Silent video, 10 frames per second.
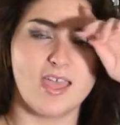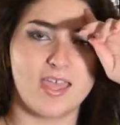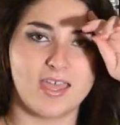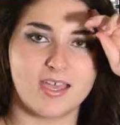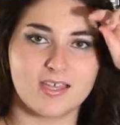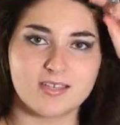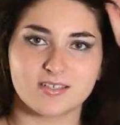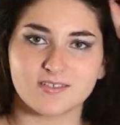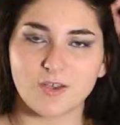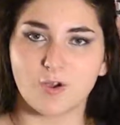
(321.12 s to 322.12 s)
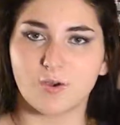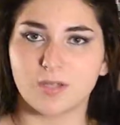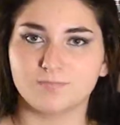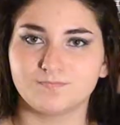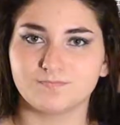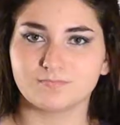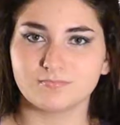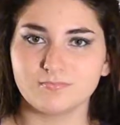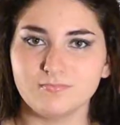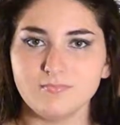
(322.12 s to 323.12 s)
And so
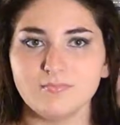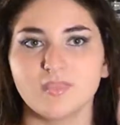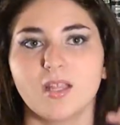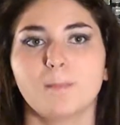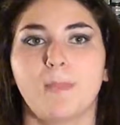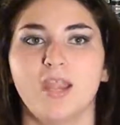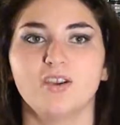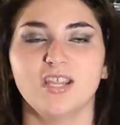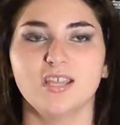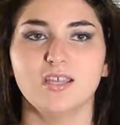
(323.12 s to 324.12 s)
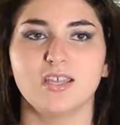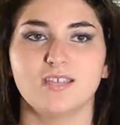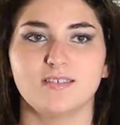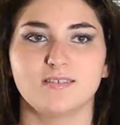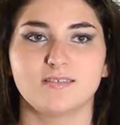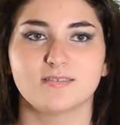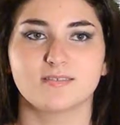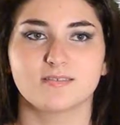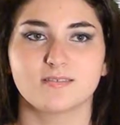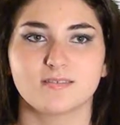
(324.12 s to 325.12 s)
Perry is
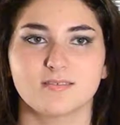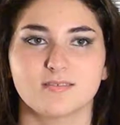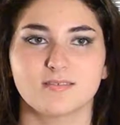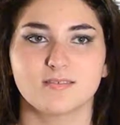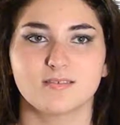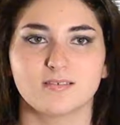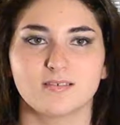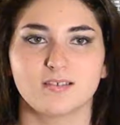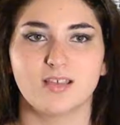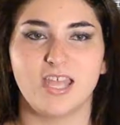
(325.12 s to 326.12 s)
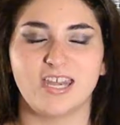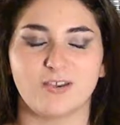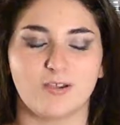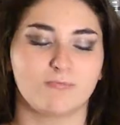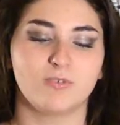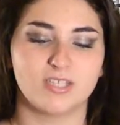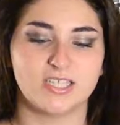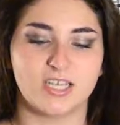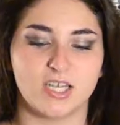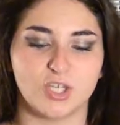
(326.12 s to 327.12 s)
a
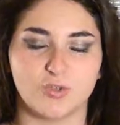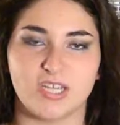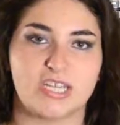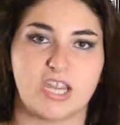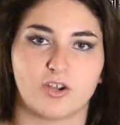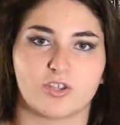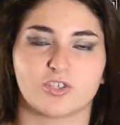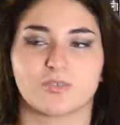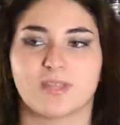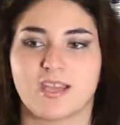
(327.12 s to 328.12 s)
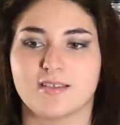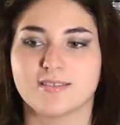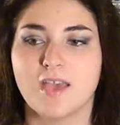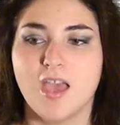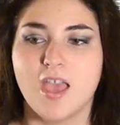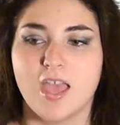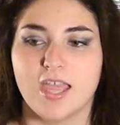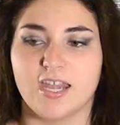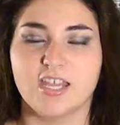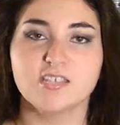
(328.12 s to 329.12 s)
really unique character because
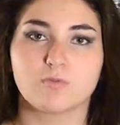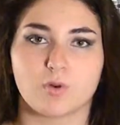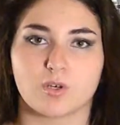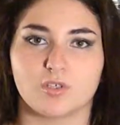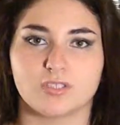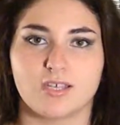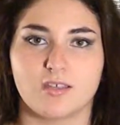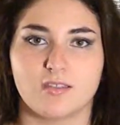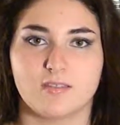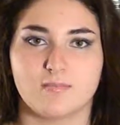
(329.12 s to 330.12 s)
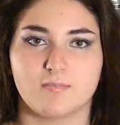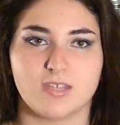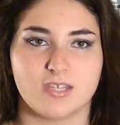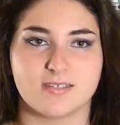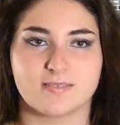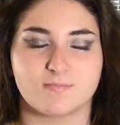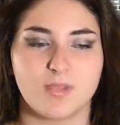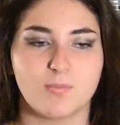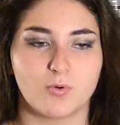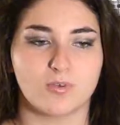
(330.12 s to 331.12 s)
in his world these
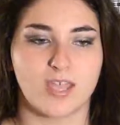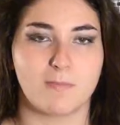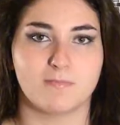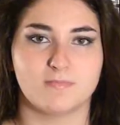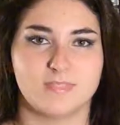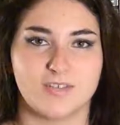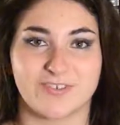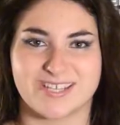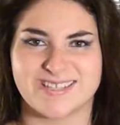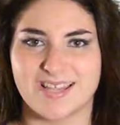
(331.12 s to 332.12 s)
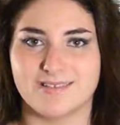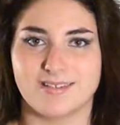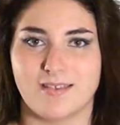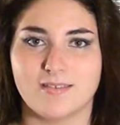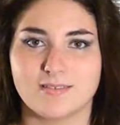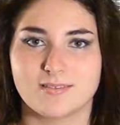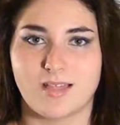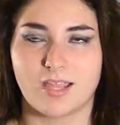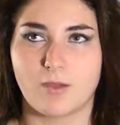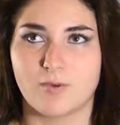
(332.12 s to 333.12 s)
people get different senses,
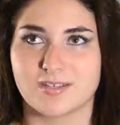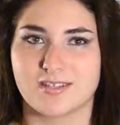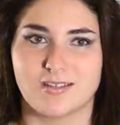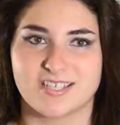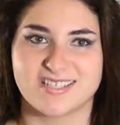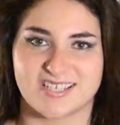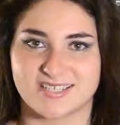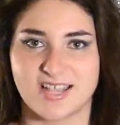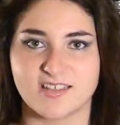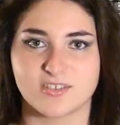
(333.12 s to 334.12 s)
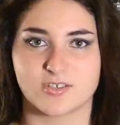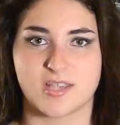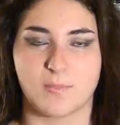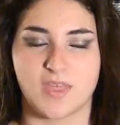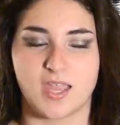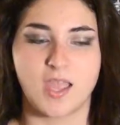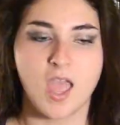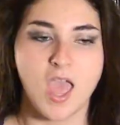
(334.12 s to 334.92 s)
like I want to say like 6th sense or something,